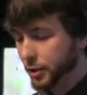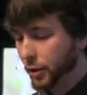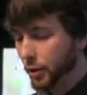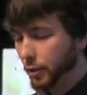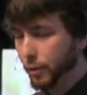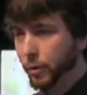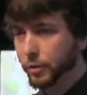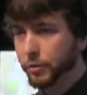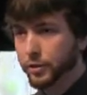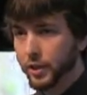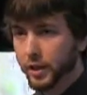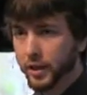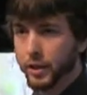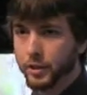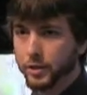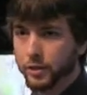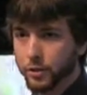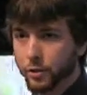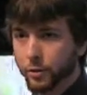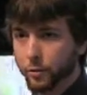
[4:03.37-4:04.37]
most
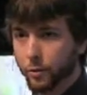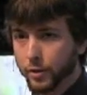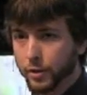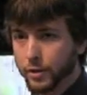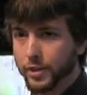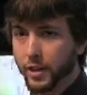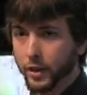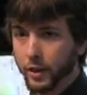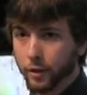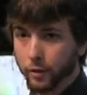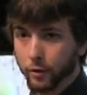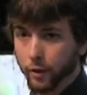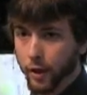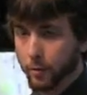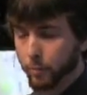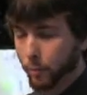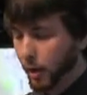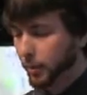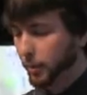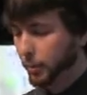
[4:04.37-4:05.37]
kids who are in 2nd
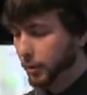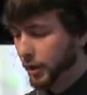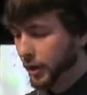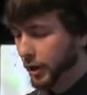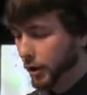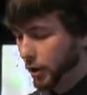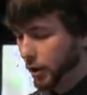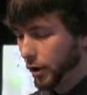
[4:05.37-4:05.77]
grade probably